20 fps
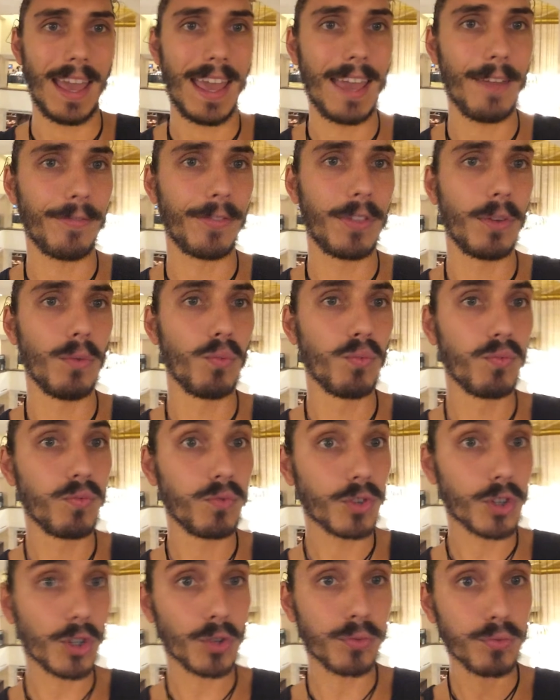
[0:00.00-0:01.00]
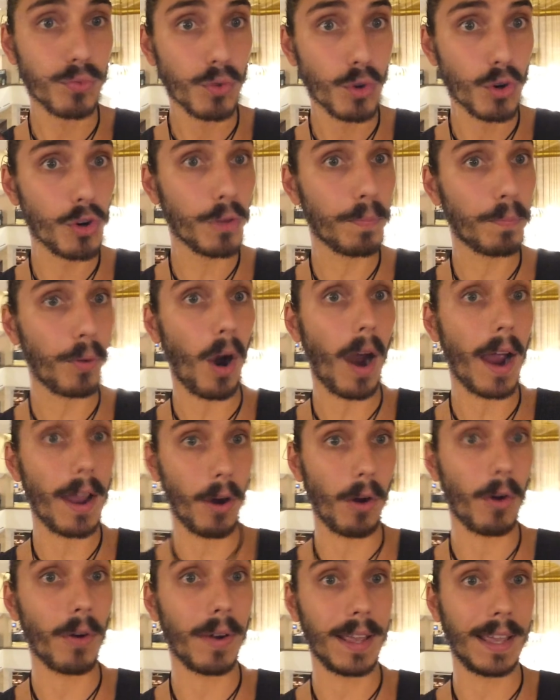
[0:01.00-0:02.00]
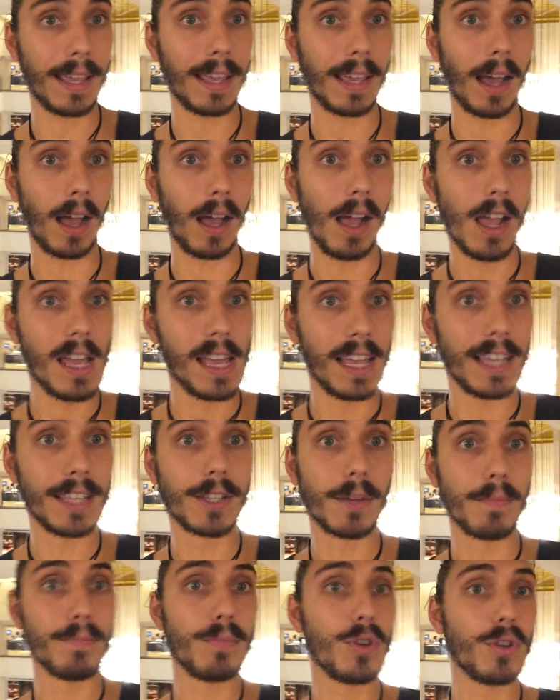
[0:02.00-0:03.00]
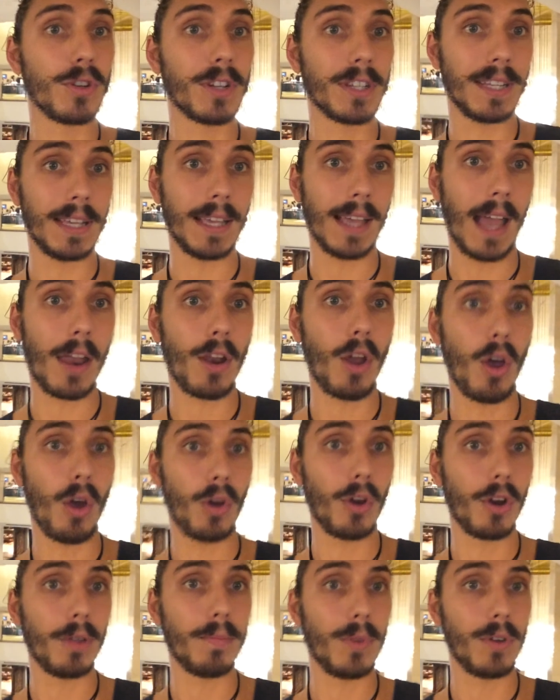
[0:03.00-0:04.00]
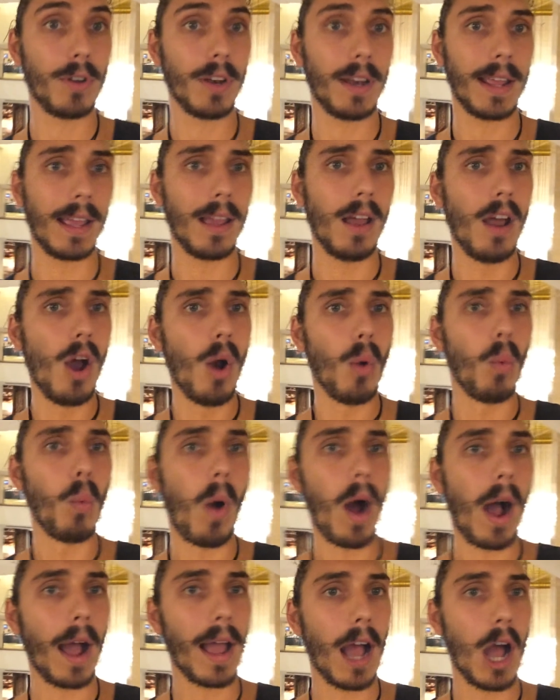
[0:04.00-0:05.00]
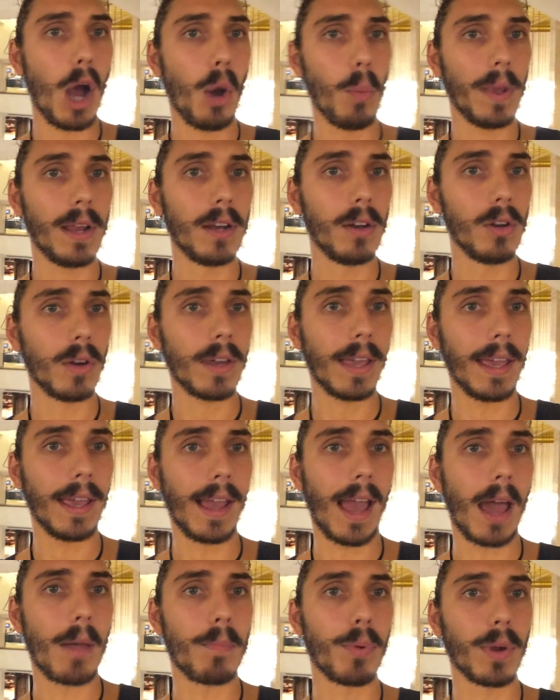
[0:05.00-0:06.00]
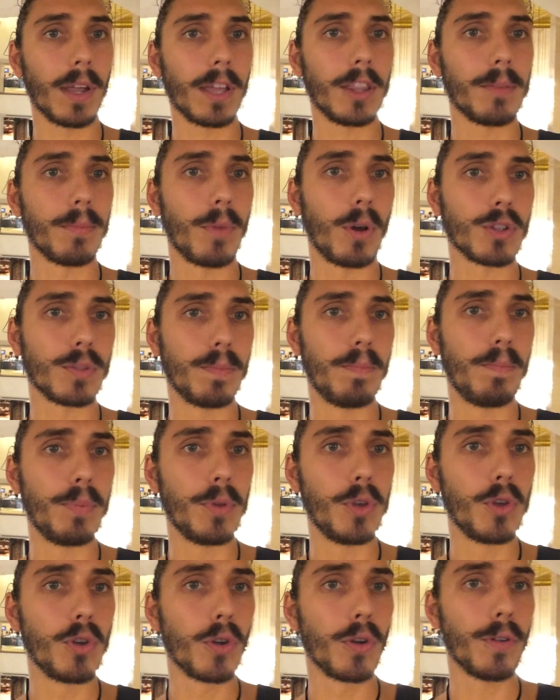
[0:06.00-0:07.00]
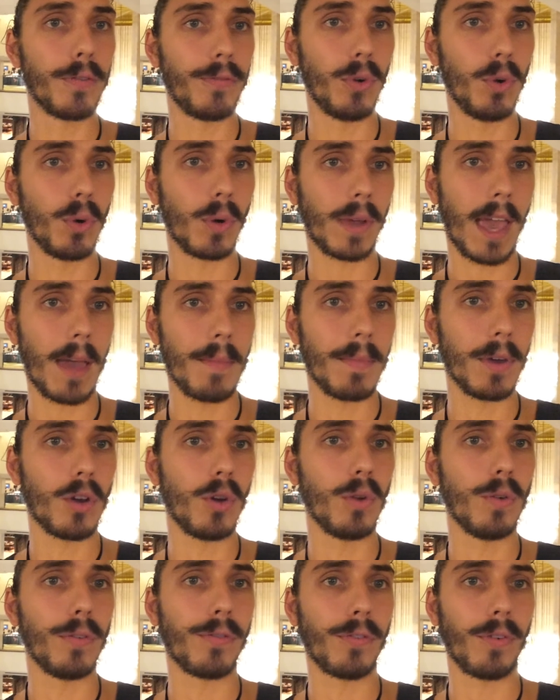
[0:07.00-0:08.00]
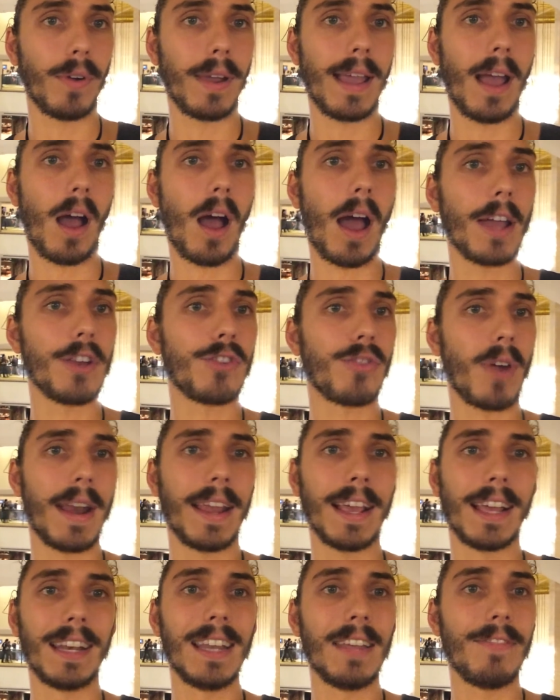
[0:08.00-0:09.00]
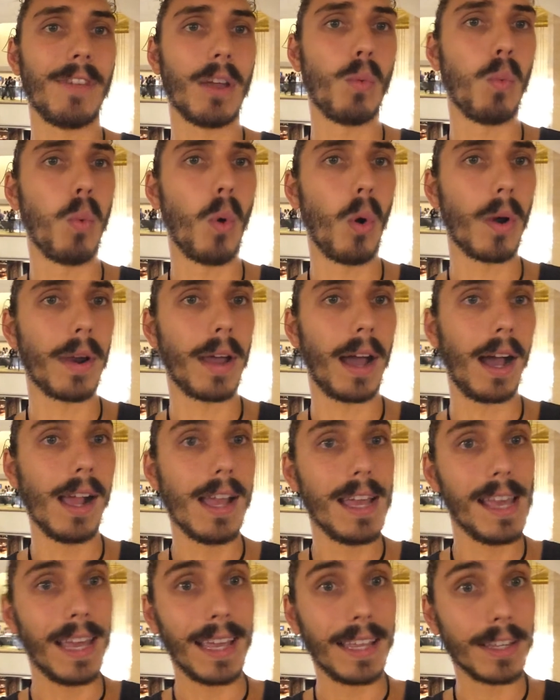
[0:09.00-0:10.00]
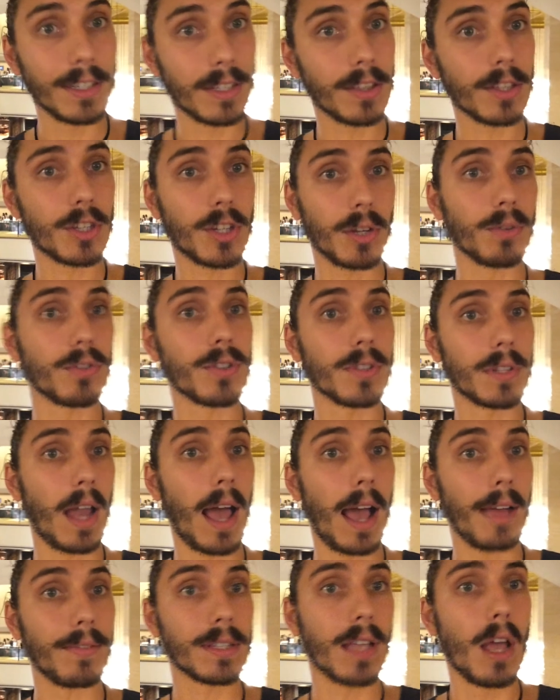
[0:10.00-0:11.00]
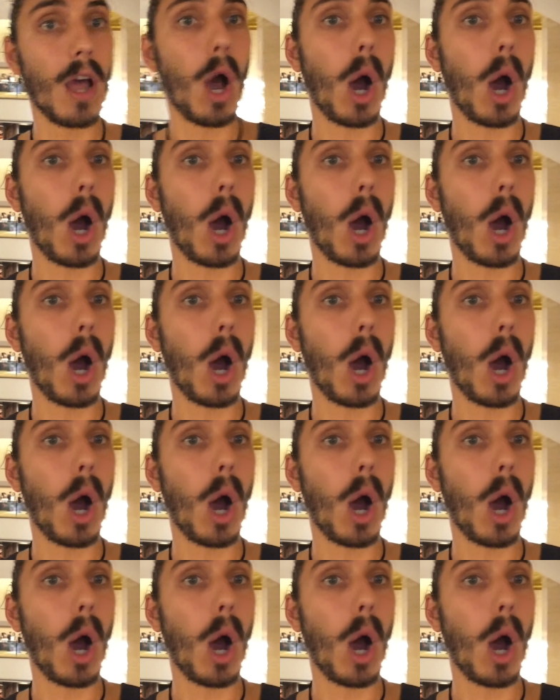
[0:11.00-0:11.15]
If the true priority here is immunity and herd immunity, why aren't we looking at bringing the most beautiful, chemical-free, hydrating and living water into the children's lives?